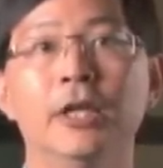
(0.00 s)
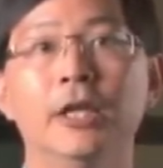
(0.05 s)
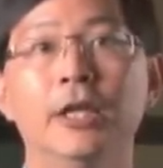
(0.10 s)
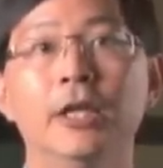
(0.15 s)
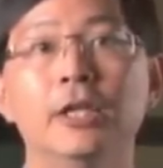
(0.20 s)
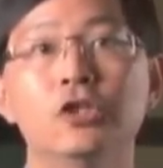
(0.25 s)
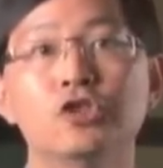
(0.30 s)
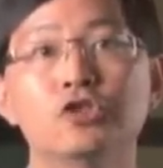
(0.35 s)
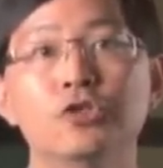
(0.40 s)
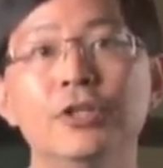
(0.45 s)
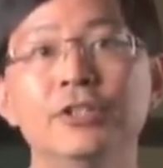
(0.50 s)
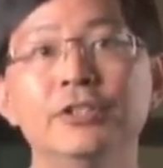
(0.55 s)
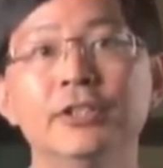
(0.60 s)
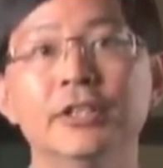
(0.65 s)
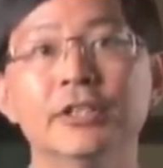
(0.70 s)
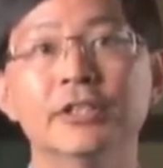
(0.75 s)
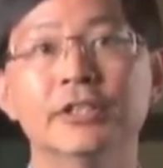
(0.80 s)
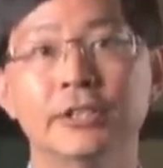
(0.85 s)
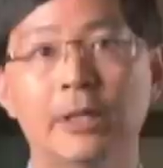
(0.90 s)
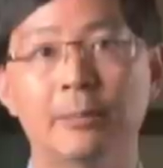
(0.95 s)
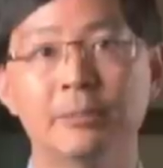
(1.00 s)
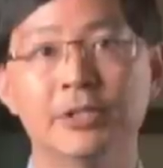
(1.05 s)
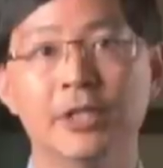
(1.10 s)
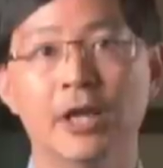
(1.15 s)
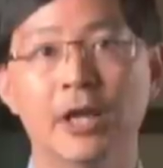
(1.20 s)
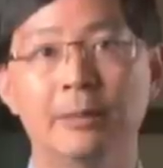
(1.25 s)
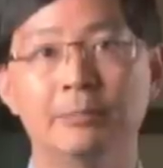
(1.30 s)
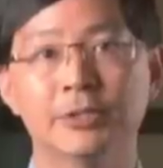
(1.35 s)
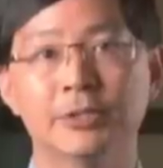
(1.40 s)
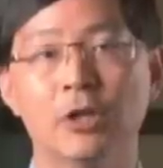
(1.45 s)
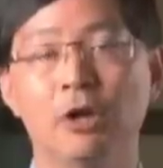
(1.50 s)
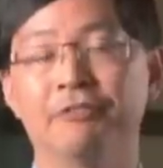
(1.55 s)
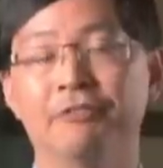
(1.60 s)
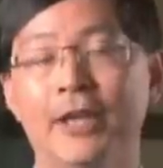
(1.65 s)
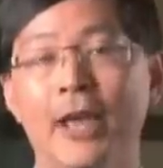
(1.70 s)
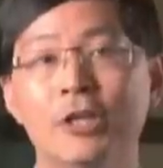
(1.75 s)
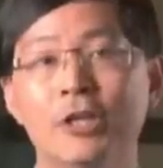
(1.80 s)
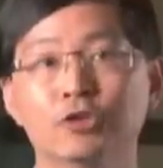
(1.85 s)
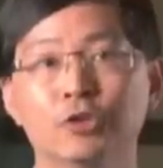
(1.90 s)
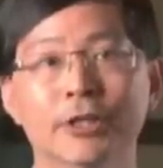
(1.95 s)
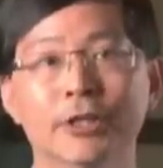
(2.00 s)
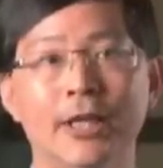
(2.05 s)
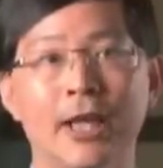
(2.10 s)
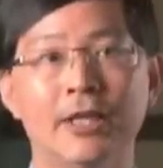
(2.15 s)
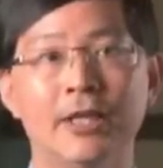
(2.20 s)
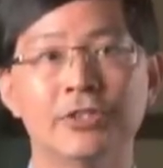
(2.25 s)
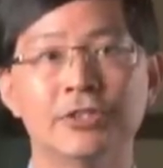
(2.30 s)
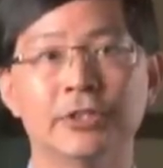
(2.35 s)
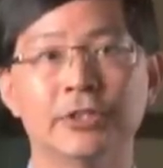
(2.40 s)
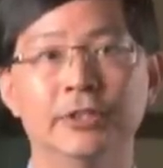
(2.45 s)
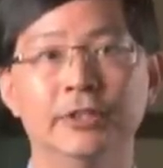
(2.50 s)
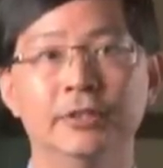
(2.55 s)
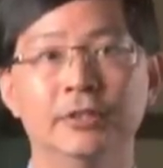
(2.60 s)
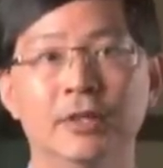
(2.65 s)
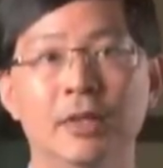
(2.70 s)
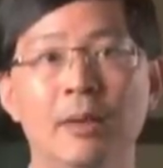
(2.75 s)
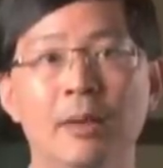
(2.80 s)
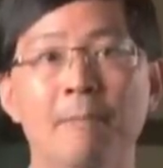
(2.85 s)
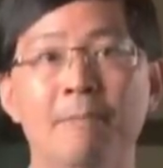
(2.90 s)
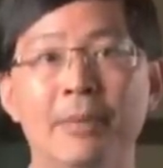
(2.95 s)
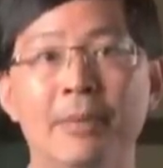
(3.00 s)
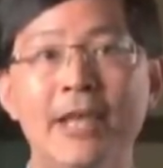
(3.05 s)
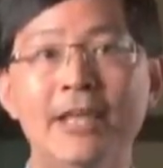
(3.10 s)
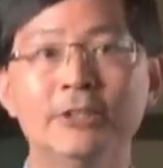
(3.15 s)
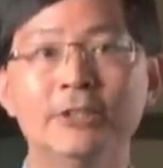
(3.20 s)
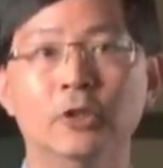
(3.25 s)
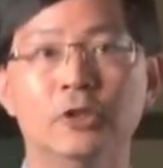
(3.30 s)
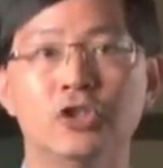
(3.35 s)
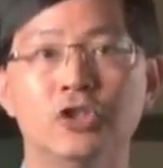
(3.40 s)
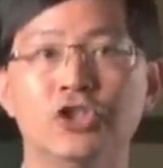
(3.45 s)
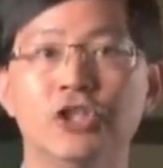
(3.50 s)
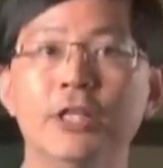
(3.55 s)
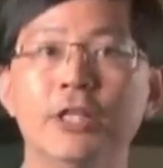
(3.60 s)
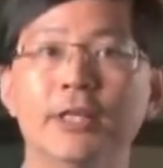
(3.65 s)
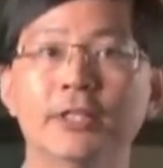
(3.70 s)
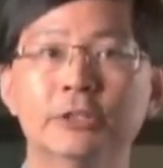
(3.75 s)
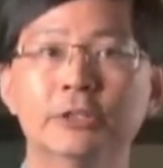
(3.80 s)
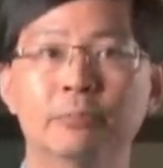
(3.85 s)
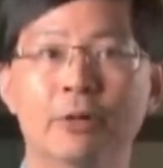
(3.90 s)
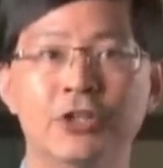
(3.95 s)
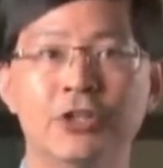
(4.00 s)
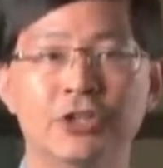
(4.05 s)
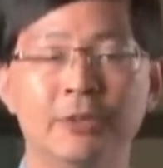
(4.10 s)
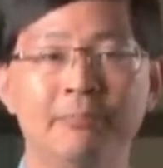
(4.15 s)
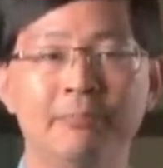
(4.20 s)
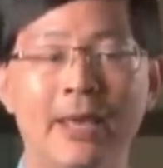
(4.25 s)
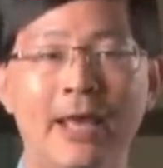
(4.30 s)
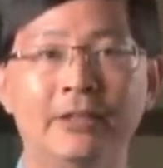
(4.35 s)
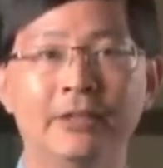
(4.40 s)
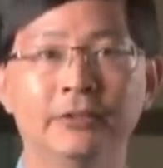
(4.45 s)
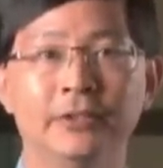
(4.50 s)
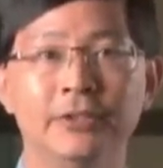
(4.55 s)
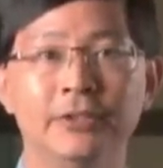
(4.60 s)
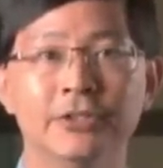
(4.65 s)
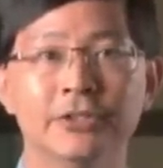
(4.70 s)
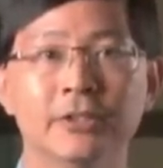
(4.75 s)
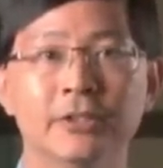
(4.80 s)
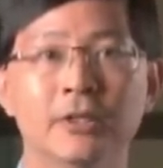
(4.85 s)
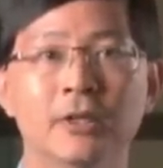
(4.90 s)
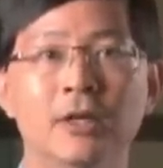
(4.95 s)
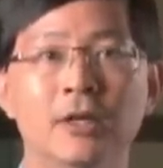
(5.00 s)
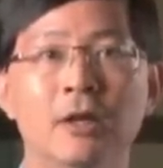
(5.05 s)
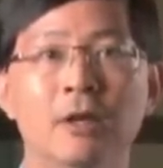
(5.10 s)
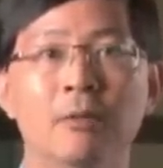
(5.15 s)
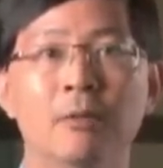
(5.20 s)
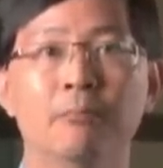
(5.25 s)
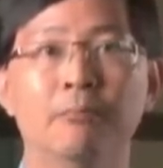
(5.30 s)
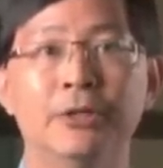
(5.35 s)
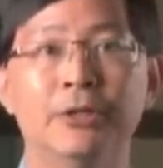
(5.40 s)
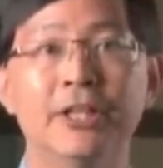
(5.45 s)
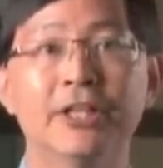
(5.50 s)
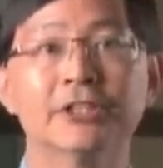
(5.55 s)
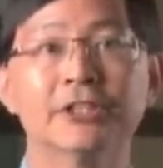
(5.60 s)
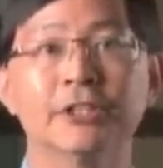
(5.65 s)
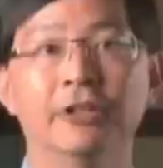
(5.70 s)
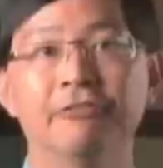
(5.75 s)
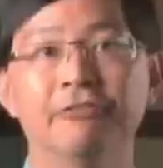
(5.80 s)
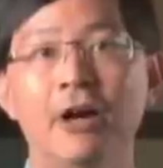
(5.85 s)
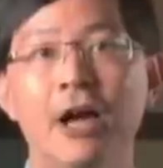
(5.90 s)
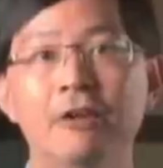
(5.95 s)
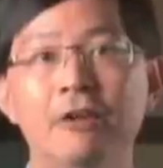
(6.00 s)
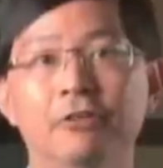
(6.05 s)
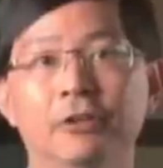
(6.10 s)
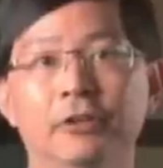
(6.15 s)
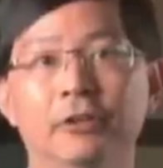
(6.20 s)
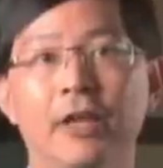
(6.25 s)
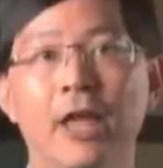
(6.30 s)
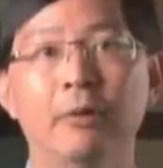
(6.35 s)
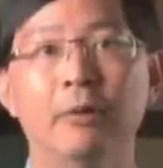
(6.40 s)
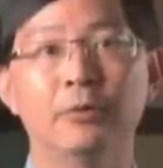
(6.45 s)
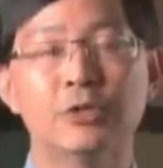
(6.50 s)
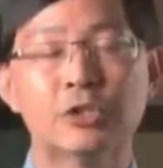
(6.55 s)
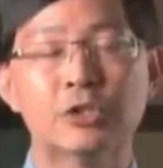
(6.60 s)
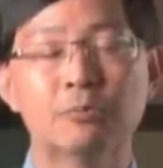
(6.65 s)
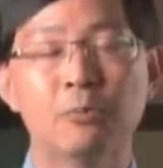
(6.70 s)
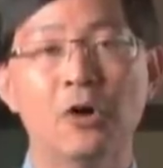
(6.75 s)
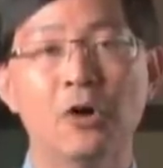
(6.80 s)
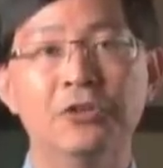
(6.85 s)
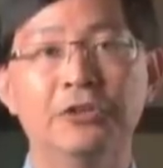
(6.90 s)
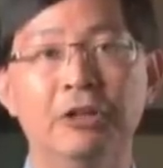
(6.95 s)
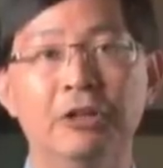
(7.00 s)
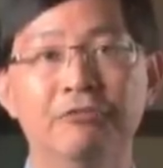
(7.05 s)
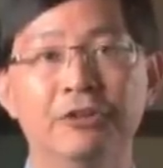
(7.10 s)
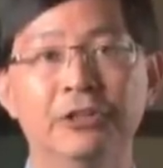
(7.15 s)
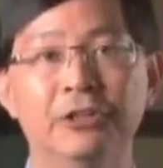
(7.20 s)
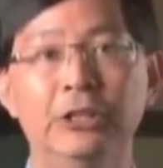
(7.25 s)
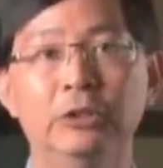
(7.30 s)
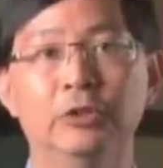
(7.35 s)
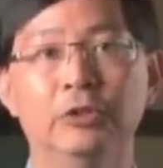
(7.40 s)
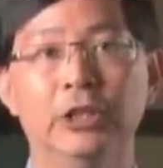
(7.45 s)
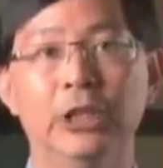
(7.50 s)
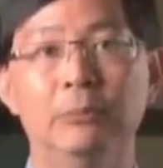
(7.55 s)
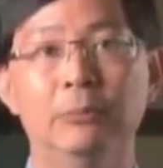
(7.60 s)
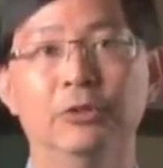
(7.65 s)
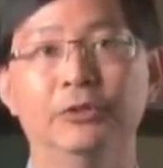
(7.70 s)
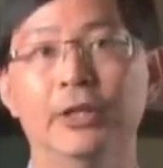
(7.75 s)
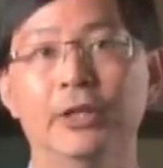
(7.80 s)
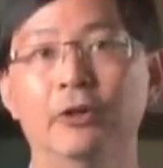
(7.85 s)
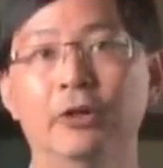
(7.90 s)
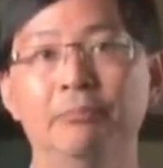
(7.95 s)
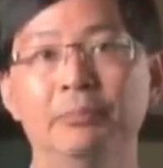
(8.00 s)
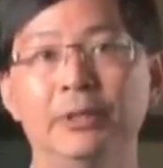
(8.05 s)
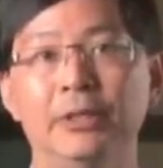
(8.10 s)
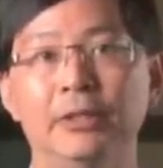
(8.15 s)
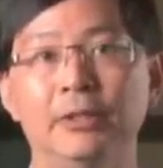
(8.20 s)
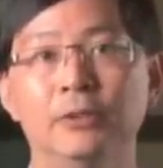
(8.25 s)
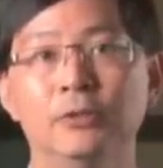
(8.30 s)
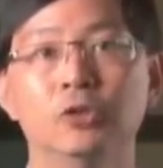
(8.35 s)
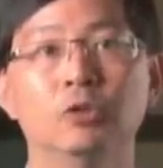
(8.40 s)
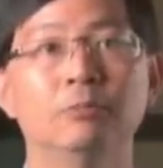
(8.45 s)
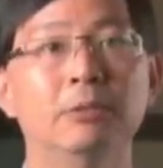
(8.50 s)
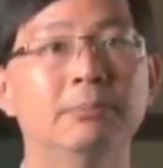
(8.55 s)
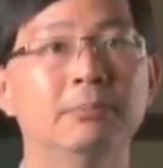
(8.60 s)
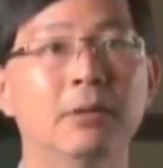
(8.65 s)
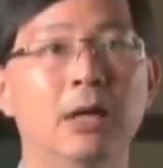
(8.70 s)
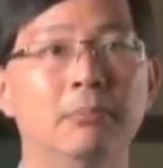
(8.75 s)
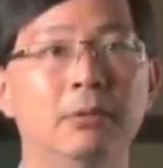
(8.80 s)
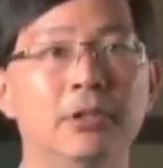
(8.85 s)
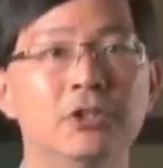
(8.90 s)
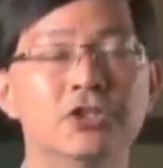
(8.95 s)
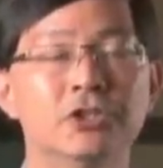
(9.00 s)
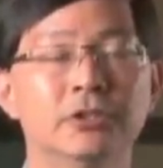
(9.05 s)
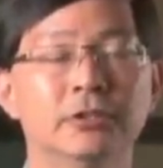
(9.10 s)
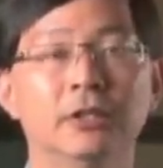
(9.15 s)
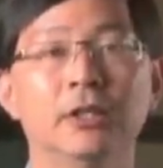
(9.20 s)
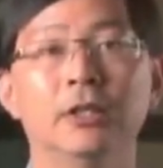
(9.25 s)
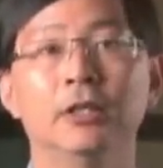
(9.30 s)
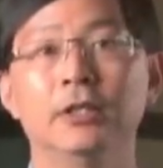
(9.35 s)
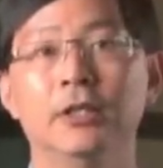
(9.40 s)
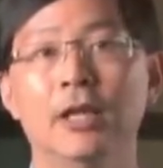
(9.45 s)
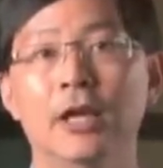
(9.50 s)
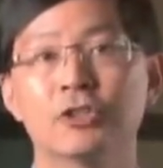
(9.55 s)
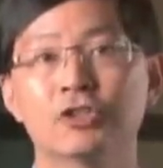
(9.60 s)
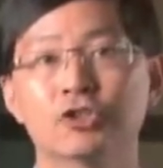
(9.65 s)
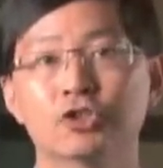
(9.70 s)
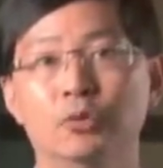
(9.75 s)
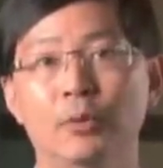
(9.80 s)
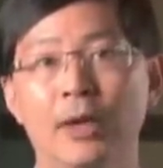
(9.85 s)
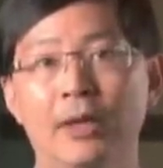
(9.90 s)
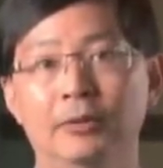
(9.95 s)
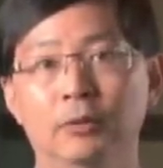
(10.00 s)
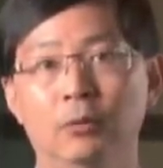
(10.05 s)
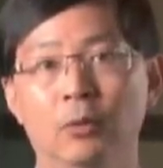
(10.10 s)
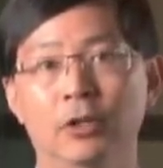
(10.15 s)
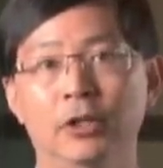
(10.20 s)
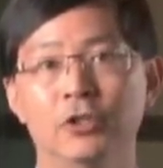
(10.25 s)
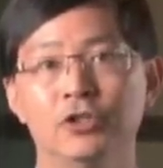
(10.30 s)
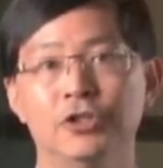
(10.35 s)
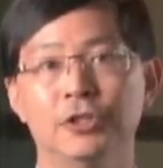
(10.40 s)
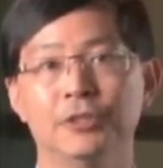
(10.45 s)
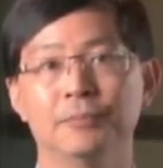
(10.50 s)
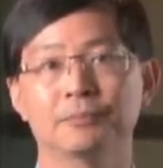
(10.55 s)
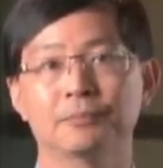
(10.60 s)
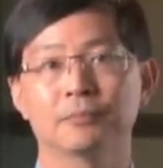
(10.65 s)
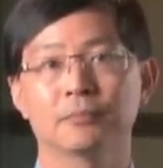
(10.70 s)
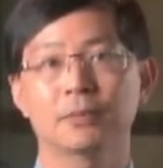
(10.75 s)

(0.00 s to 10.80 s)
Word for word: Intrinsic Subtypes of Gastric Cancer Based on Gene Expression Patterns Predict Survival and Respond Differently to Chemotherapy to be published in Gastroenterology.